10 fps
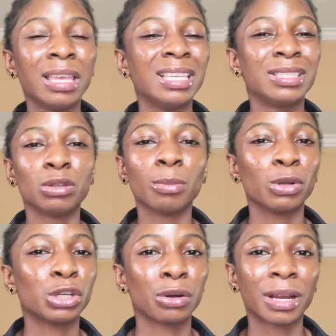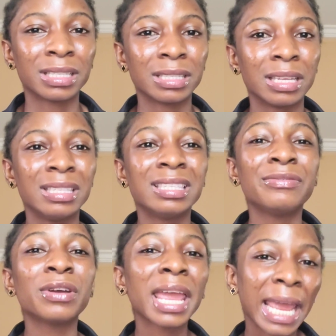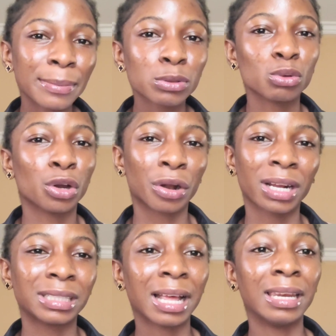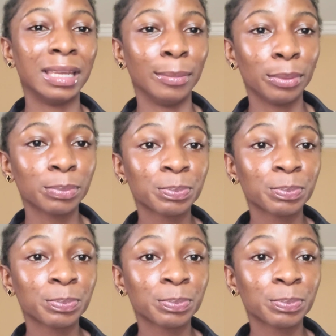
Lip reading: It's not moisturizing. It even helps to crack that lip.